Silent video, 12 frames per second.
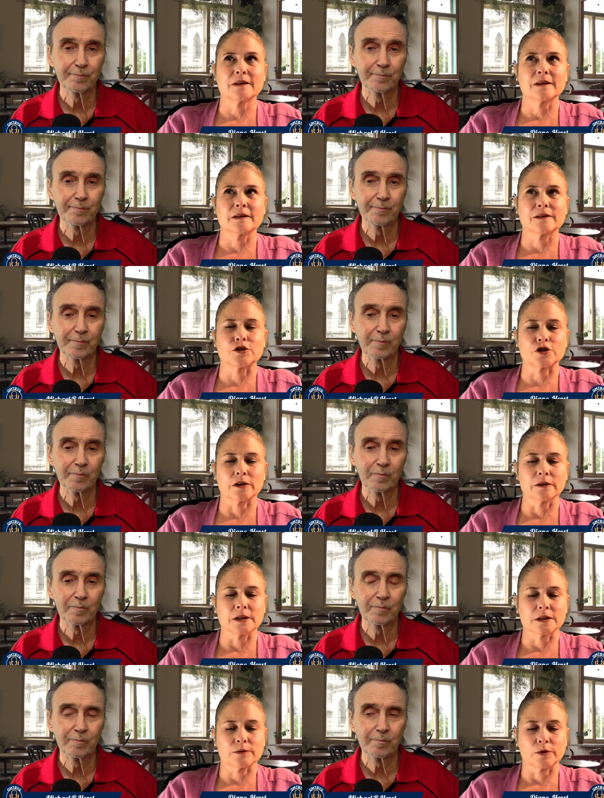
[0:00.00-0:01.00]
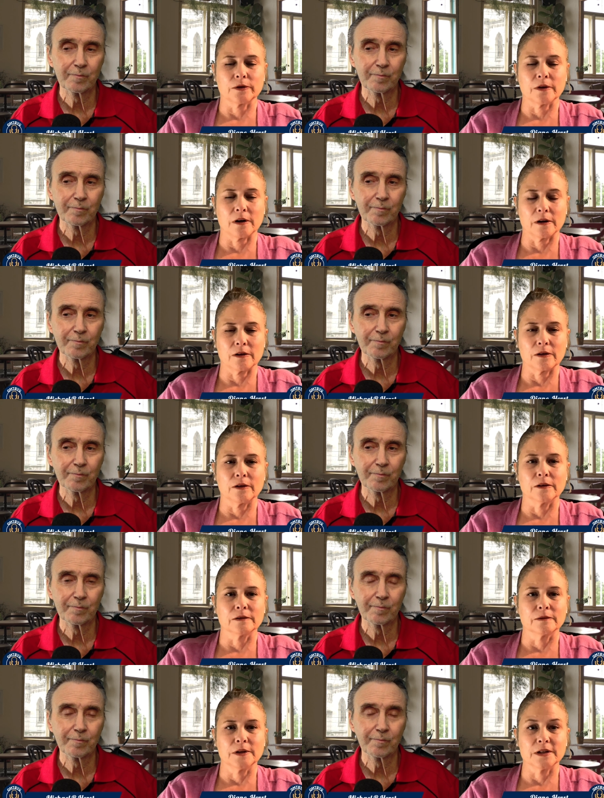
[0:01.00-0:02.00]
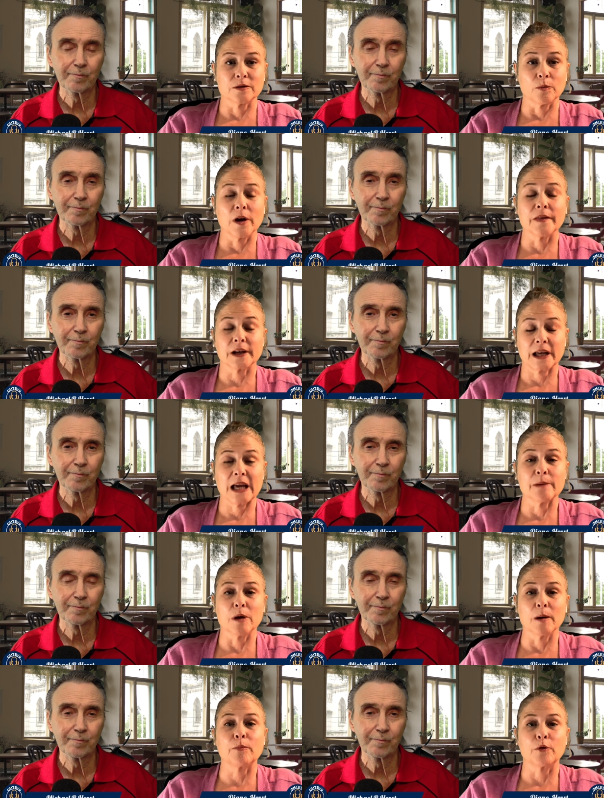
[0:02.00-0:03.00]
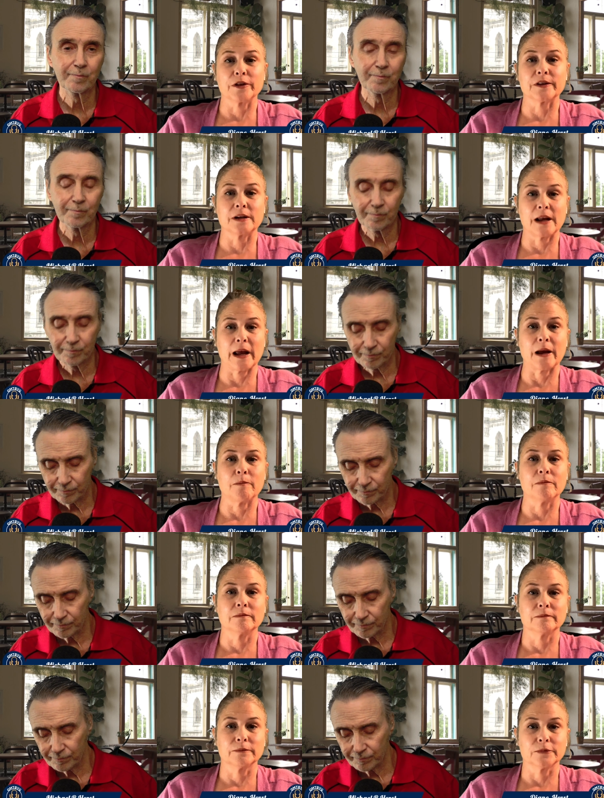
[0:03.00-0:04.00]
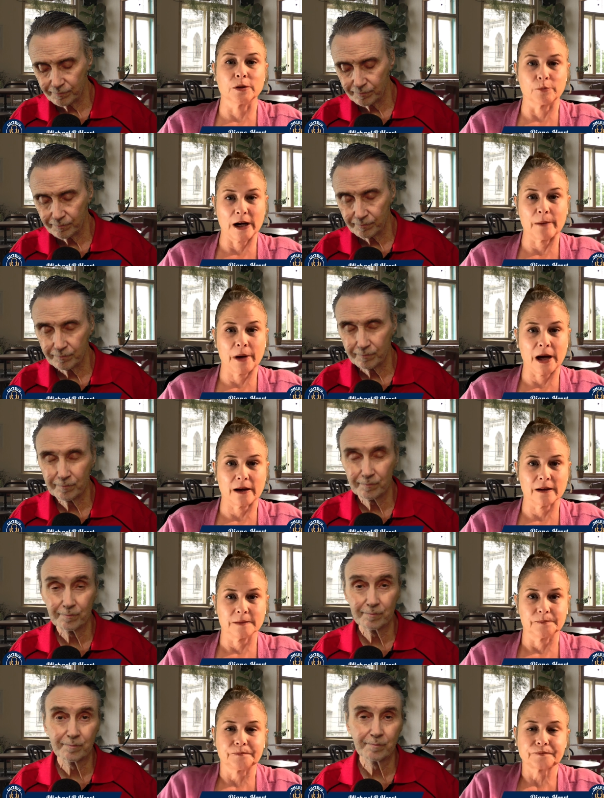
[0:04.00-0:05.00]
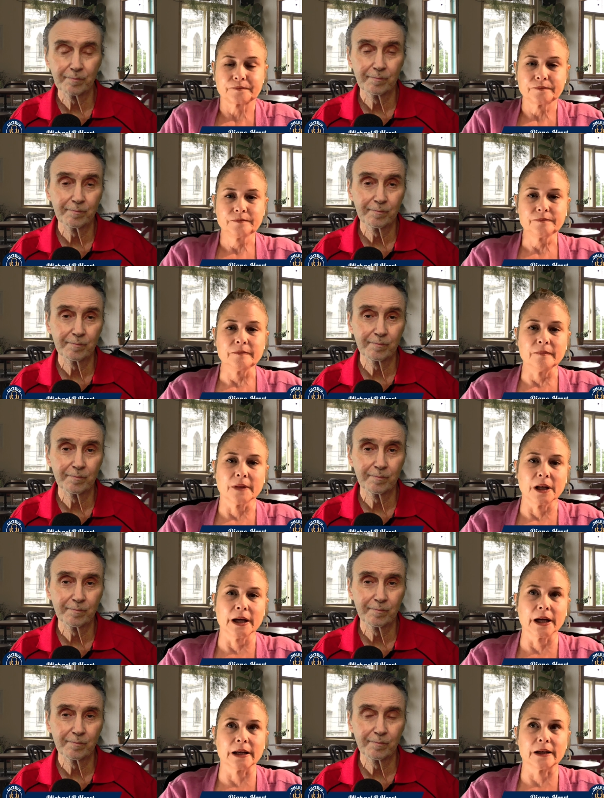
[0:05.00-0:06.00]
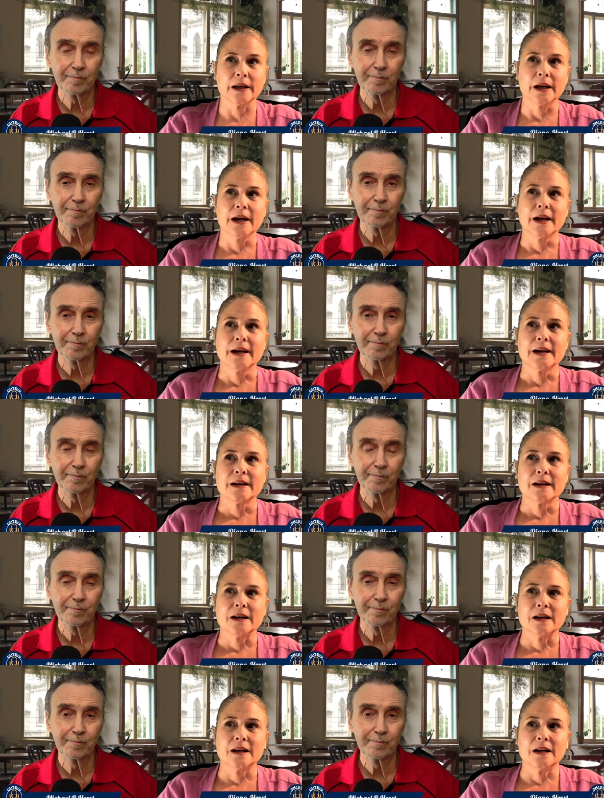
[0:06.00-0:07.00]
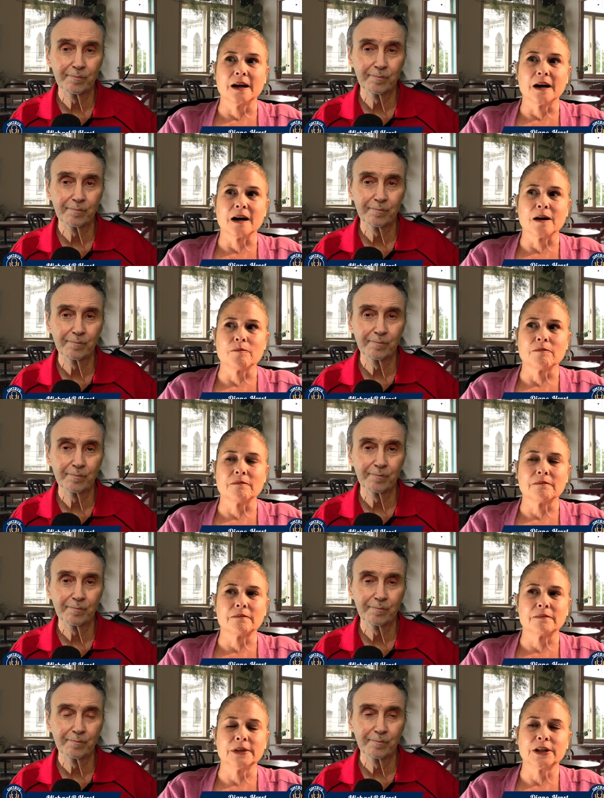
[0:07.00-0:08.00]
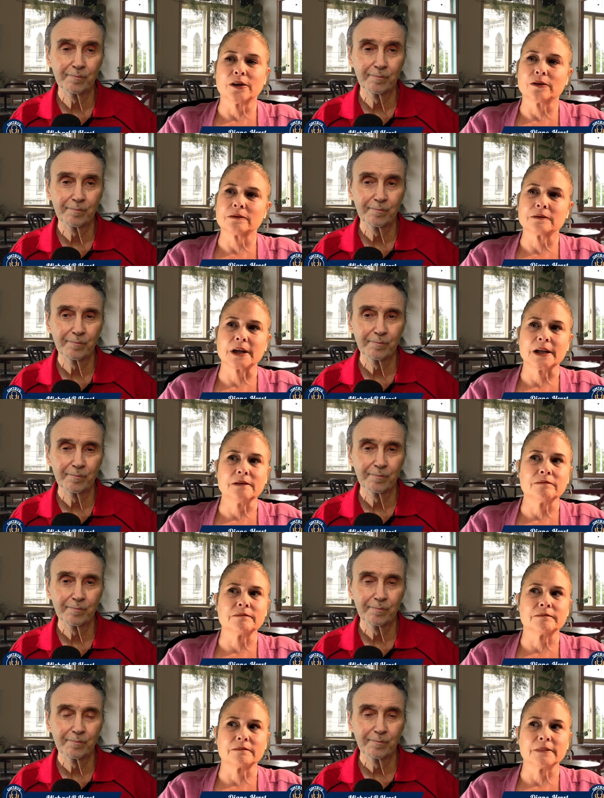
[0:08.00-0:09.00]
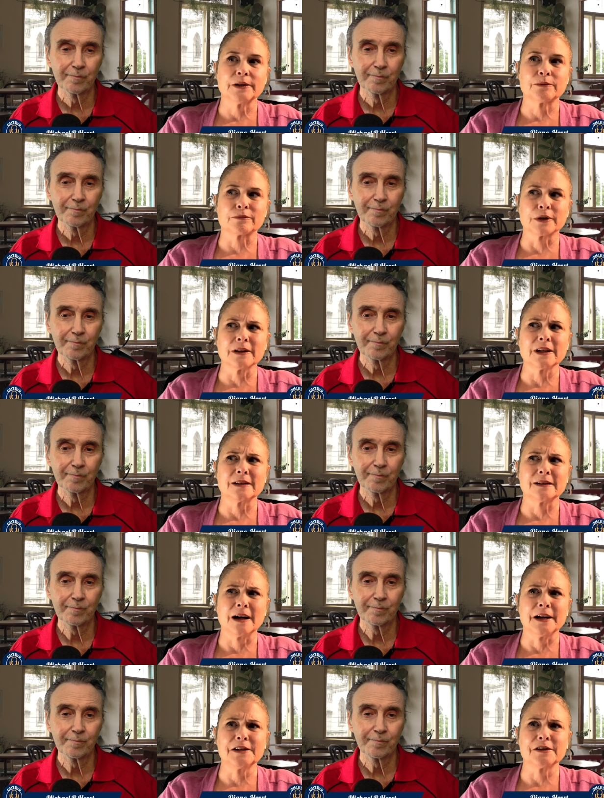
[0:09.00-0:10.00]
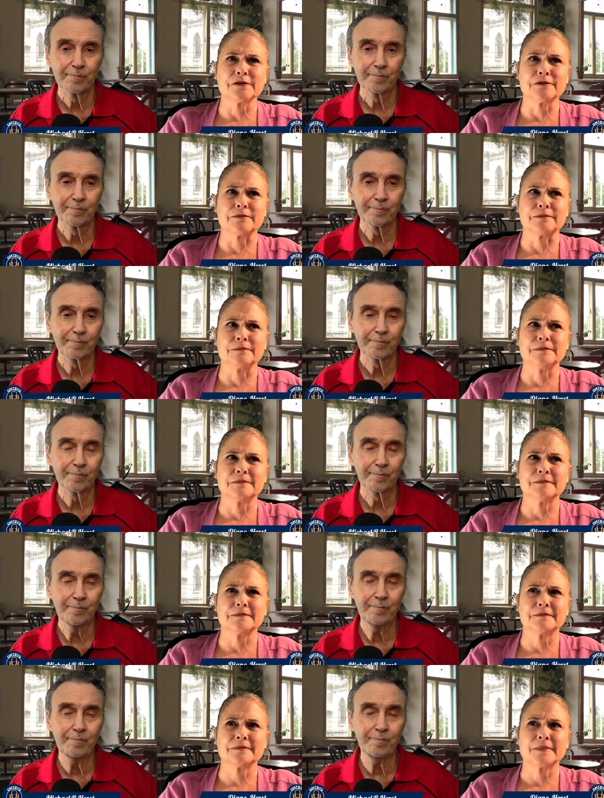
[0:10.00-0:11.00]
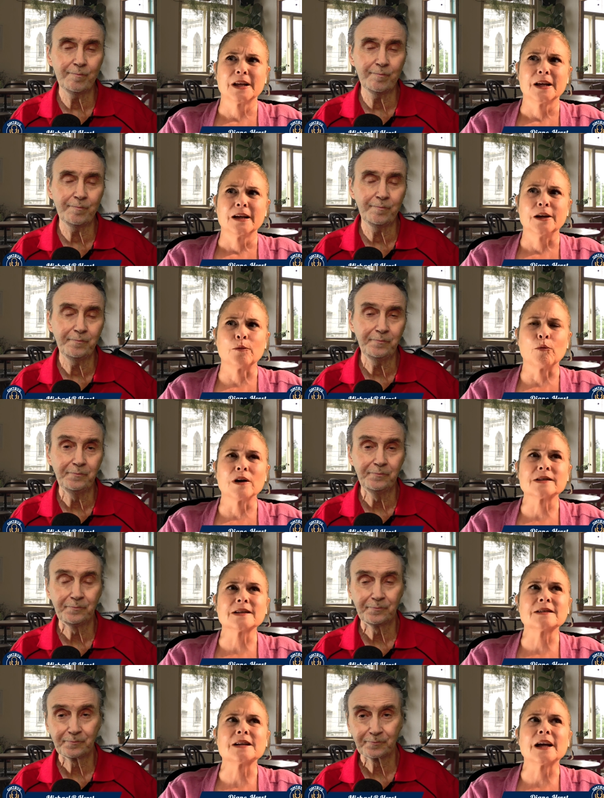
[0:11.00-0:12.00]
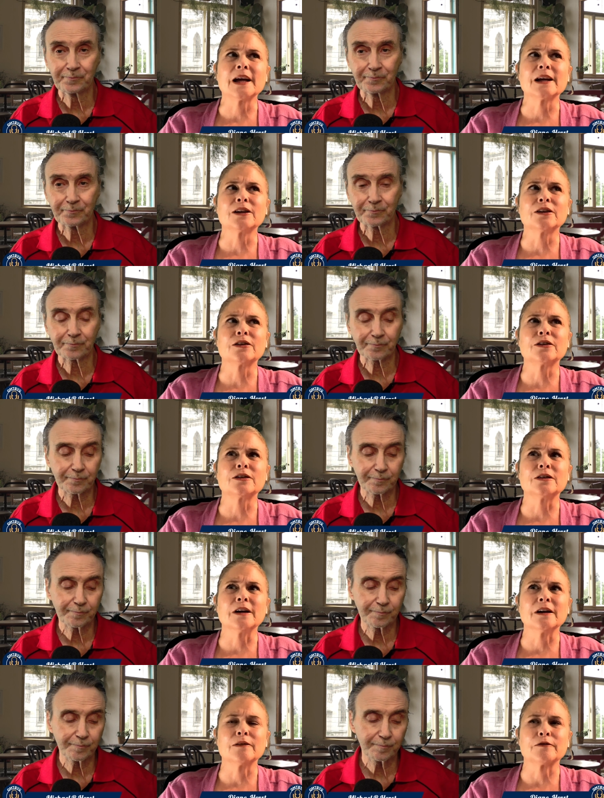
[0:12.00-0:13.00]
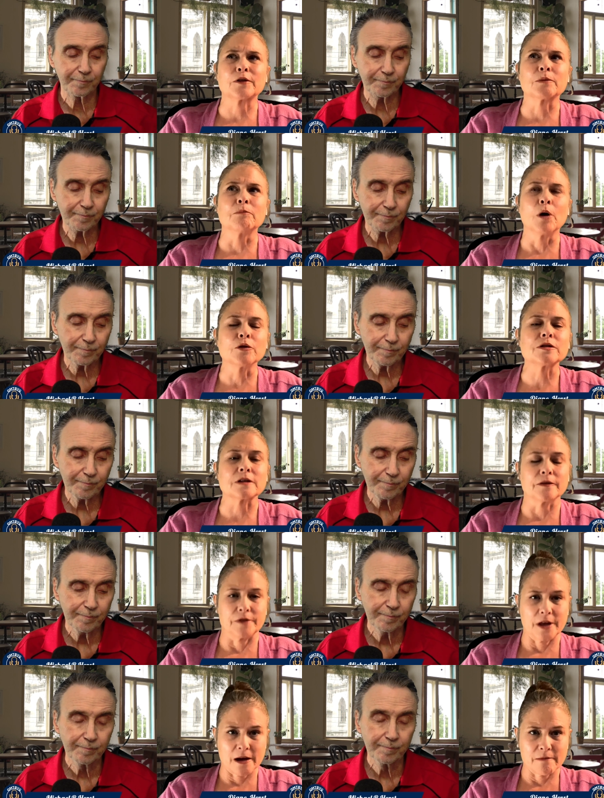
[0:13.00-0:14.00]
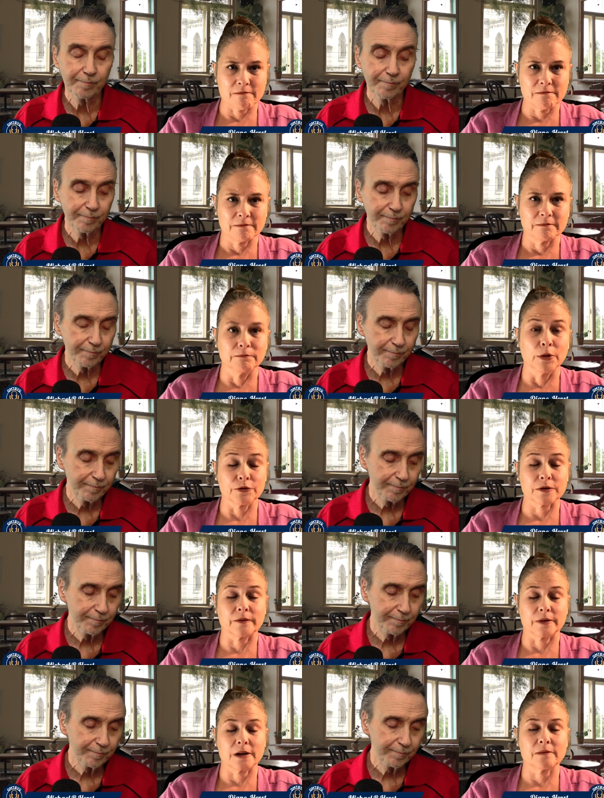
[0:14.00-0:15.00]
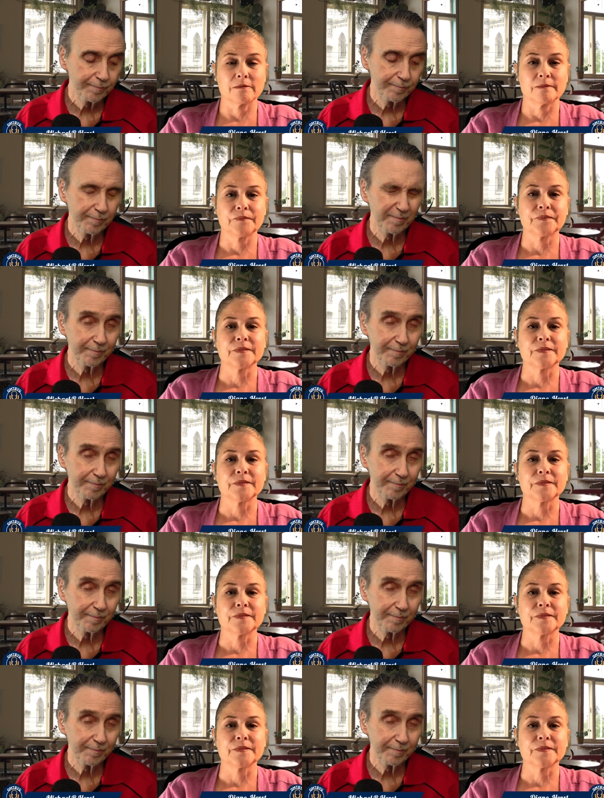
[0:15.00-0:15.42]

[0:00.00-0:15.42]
Speaker 1: uh, the journalist that wrote the article is the one that came up with the name the Brat Pack, and um, you know they it really kind of it wasn't a for most of them most of them